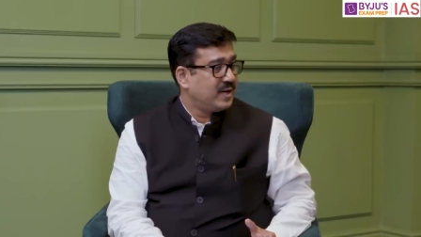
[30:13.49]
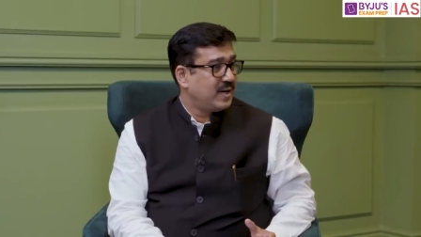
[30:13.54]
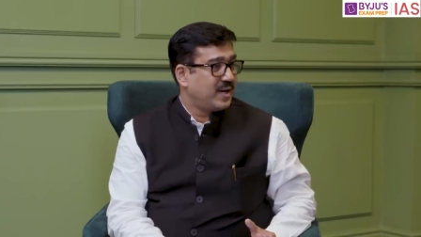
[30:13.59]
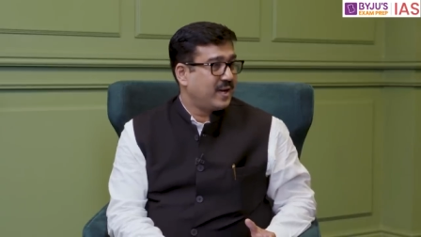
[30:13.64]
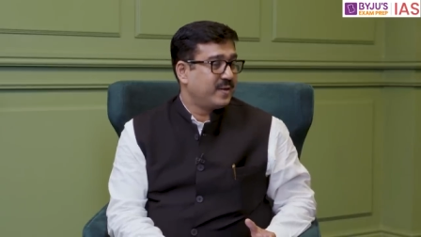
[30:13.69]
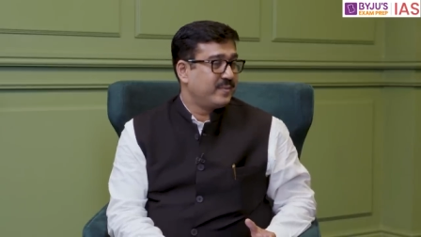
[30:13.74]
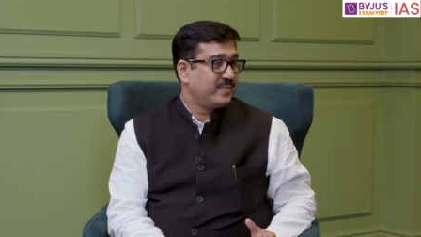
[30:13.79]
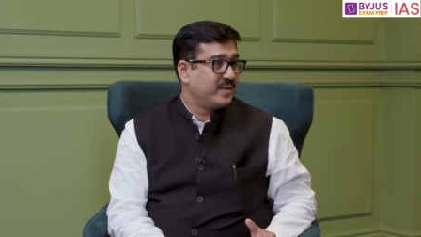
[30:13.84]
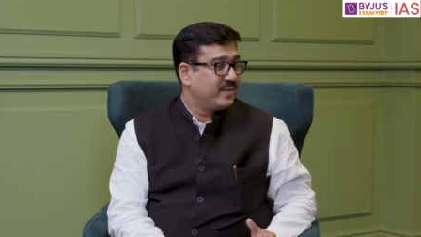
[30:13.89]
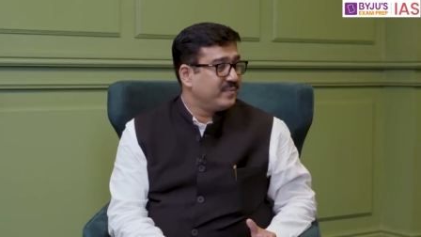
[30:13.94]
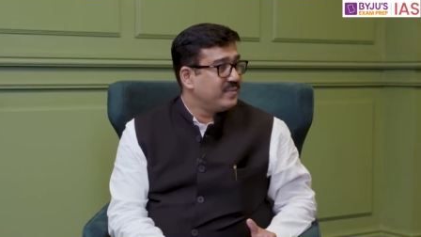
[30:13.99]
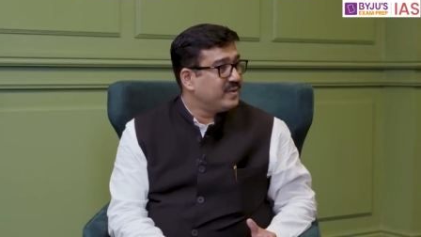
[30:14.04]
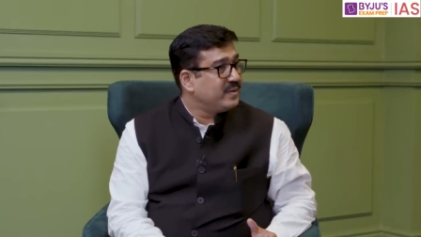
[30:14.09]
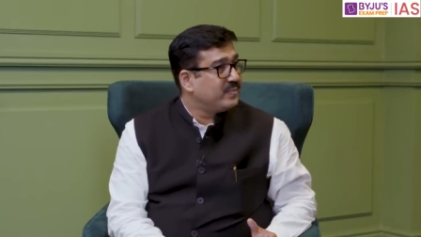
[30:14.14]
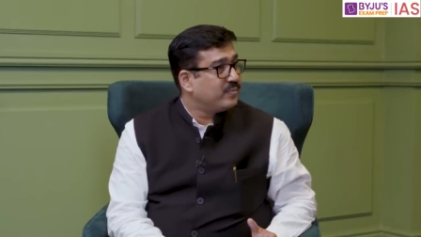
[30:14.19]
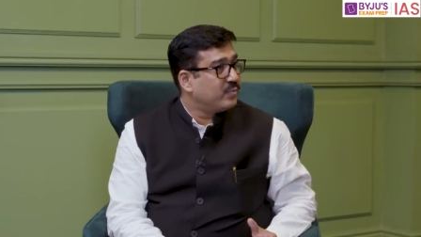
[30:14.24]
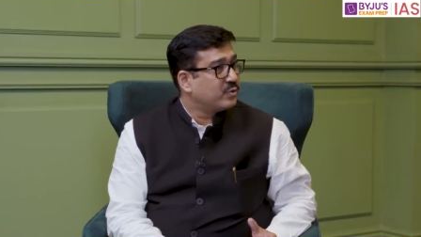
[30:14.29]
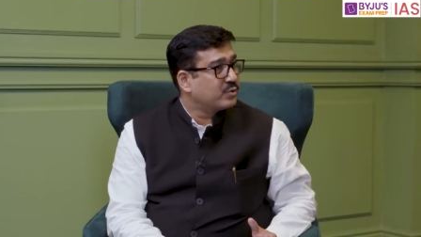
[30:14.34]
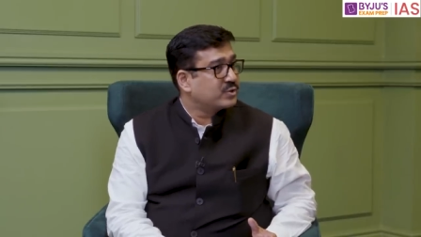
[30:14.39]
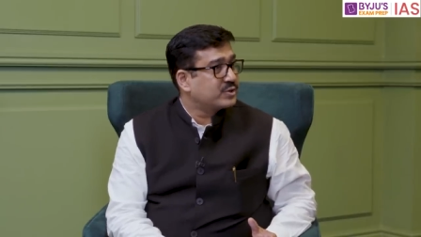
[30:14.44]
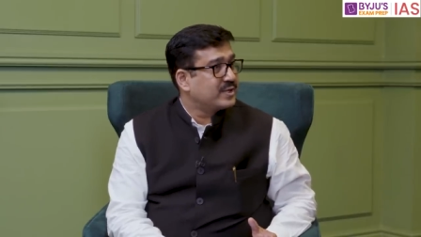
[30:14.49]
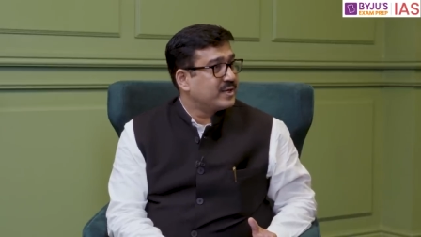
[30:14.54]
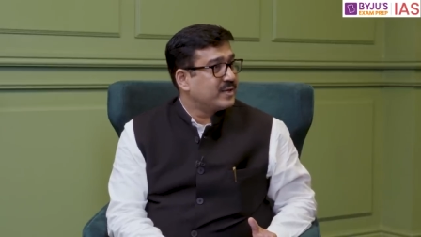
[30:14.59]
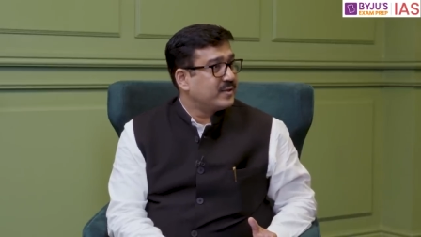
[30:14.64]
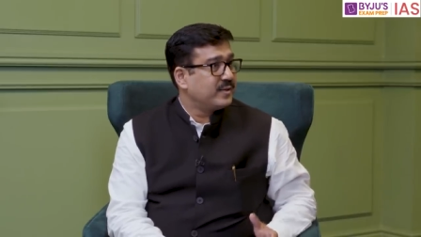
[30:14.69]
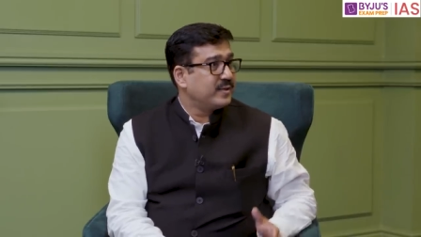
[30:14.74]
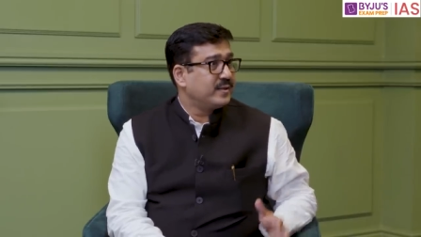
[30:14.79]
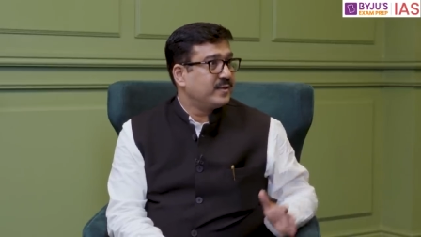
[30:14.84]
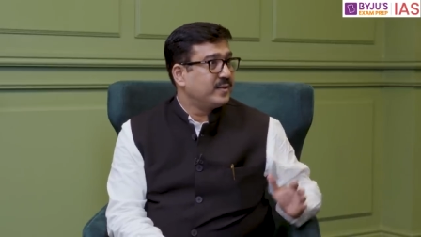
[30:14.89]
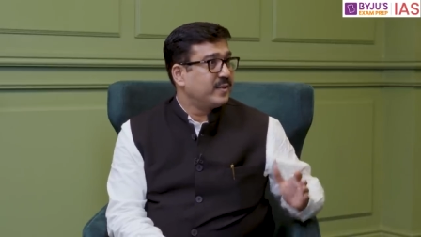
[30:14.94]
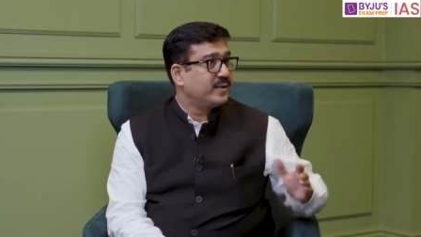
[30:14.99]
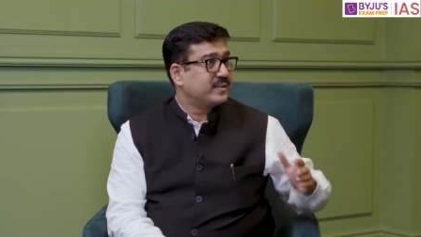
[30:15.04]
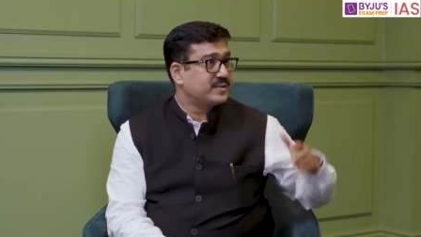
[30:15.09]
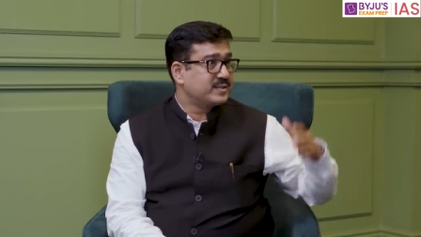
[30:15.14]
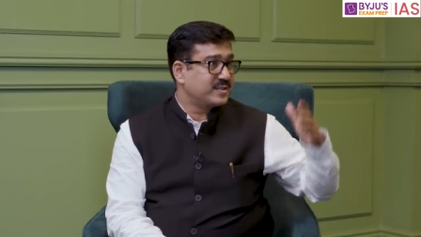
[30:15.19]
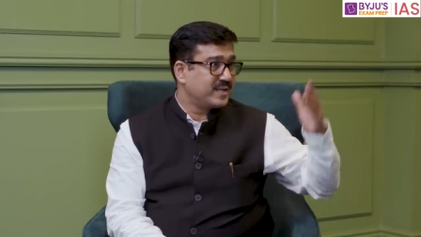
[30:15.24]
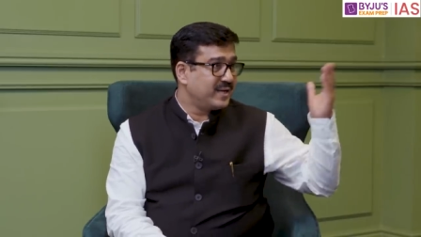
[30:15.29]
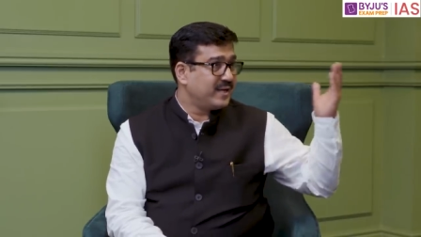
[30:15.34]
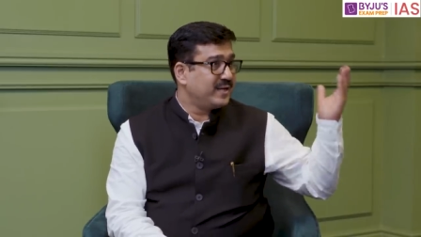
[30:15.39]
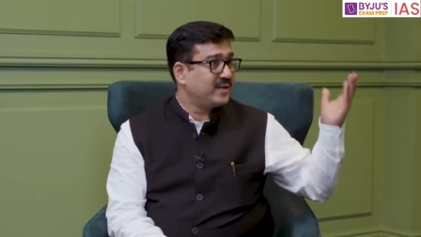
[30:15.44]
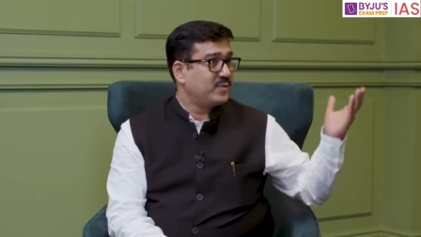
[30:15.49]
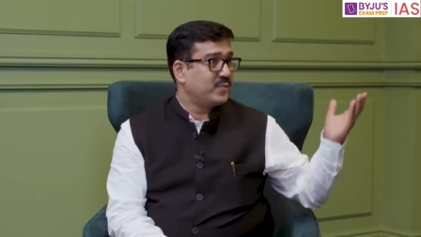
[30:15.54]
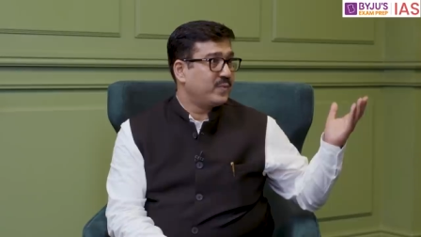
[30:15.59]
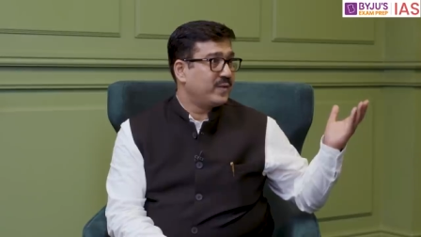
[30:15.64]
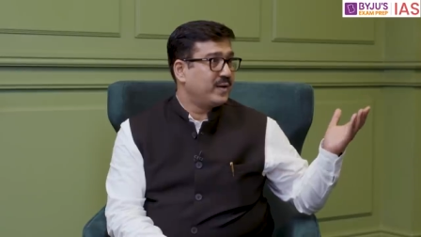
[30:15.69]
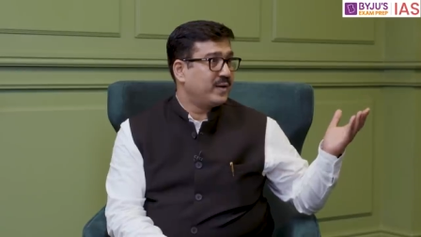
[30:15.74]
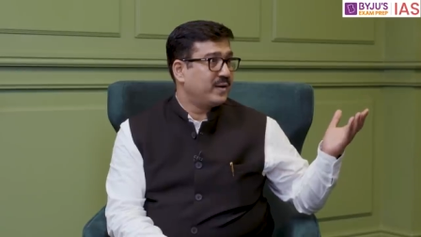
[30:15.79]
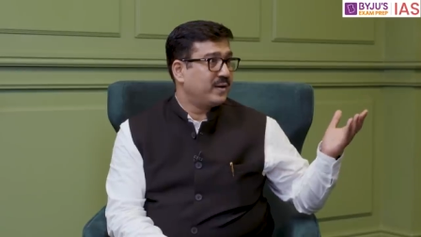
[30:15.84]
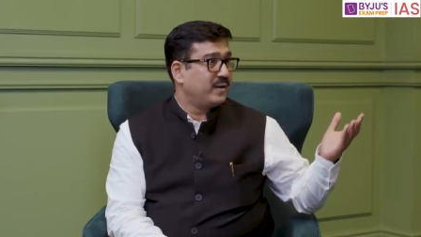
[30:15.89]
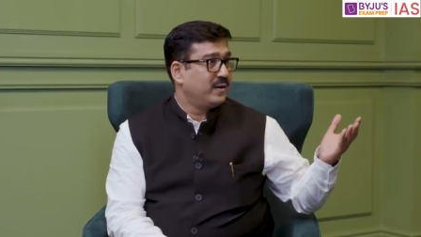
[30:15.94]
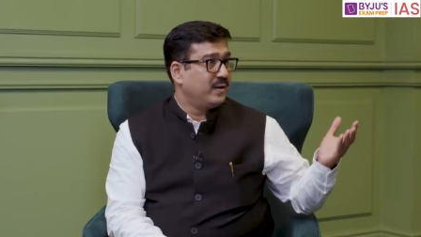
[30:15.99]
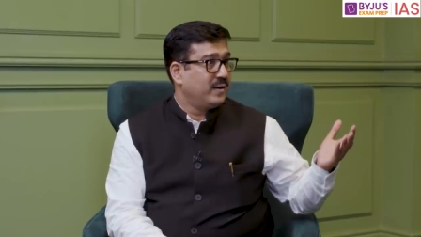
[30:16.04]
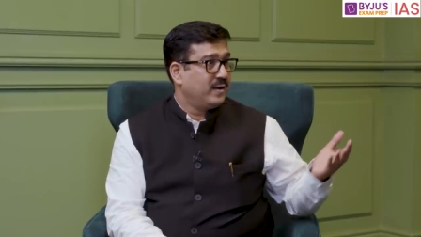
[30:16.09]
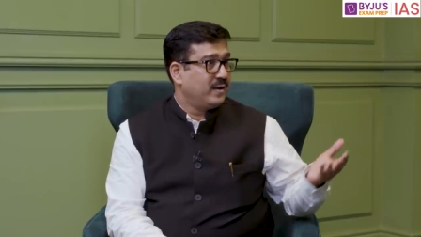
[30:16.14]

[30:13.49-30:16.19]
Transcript: I may be posted in a state where